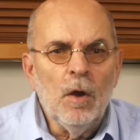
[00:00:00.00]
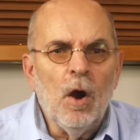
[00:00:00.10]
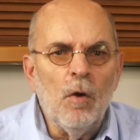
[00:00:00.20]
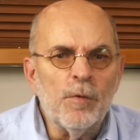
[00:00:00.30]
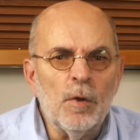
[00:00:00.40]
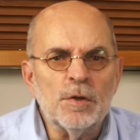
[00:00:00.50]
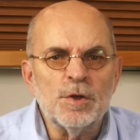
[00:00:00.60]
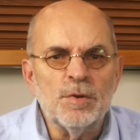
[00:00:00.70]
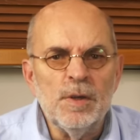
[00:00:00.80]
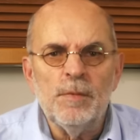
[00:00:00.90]
Overall, the
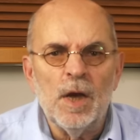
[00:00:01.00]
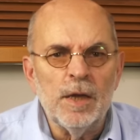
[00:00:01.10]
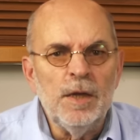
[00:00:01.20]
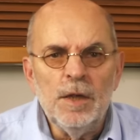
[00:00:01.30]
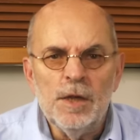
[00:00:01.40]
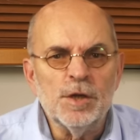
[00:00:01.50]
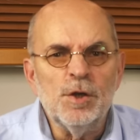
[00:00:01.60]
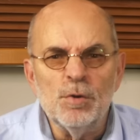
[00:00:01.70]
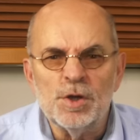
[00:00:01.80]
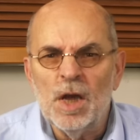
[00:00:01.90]
Stream 9 is a
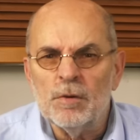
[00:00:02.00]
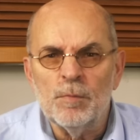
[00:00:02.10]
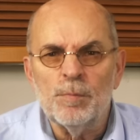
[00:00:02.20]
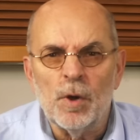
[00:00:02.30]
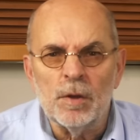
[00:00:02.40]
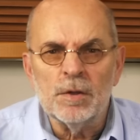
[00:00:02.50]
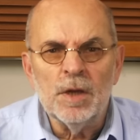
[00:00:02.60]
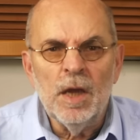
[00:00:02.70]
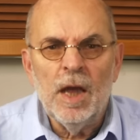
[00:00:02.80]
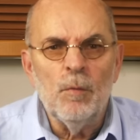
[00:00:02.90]
good sounding product
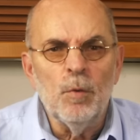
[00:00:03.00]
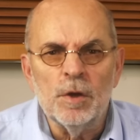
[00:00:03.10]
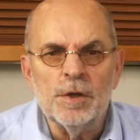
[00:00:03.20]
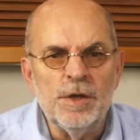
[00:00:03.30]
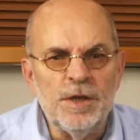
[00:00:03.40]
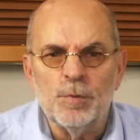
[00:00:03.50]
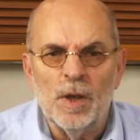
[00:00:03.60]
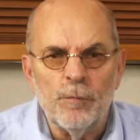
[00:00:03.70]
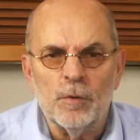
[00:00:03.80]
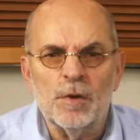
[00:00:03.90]
and worth the
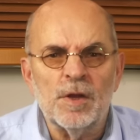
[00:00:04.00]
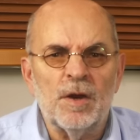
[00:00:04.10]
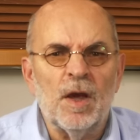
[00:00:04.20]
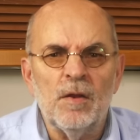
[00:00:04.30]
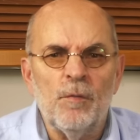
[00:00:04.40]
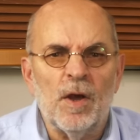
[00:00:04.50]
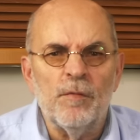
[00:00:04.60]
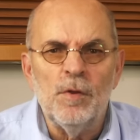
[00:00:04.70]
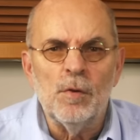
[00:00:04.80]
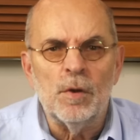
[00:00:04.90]

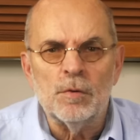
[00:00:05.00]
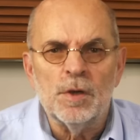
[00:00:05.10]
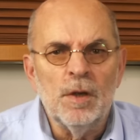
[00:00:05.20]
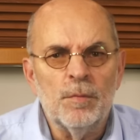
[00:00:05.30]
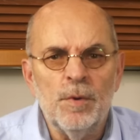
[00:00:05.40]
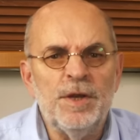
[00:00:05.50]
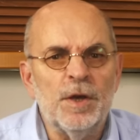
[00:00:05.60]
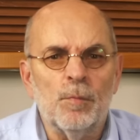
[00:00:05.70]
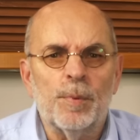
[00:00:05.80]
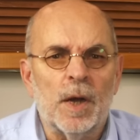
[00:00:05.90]
€1,295
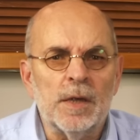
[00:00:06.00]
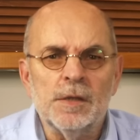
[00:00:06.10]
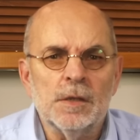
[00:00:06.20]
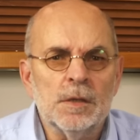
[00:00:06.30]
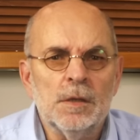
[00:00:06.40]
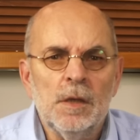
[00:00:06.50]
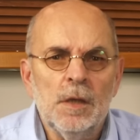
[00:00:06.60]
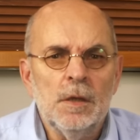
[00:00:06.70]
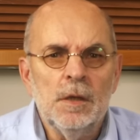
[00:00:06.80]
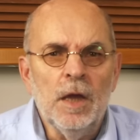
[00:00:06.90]
retail price.
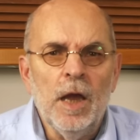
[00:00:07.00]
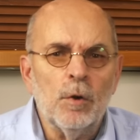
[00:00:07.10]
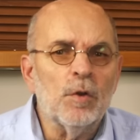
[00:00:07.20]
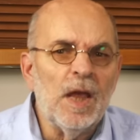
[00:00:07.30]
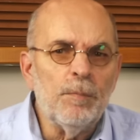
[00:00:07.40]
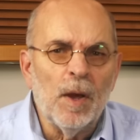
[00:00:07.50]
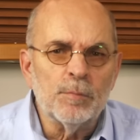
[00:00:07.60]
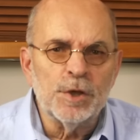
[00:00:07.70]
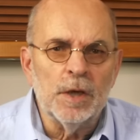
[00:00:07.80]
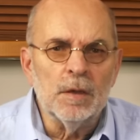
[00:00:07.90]
And on that
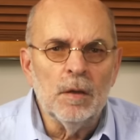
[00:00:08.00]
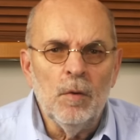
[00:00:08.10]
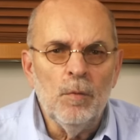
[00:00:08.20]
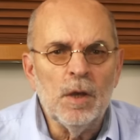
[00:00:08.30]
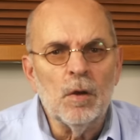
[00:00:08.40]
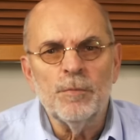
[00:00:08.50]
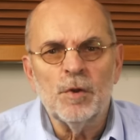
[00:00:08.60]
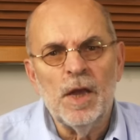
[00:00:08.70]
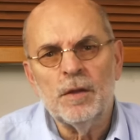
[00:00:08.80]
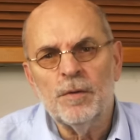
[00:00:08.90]
bombshell, we come to
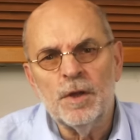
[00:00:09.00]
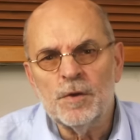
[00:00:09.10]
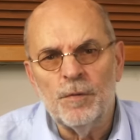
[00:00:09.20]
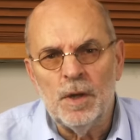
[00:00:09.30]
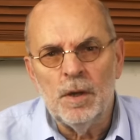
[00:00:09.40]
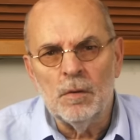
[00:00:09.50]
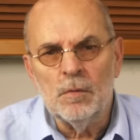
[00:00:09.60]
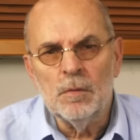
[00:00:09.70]
the end of this video.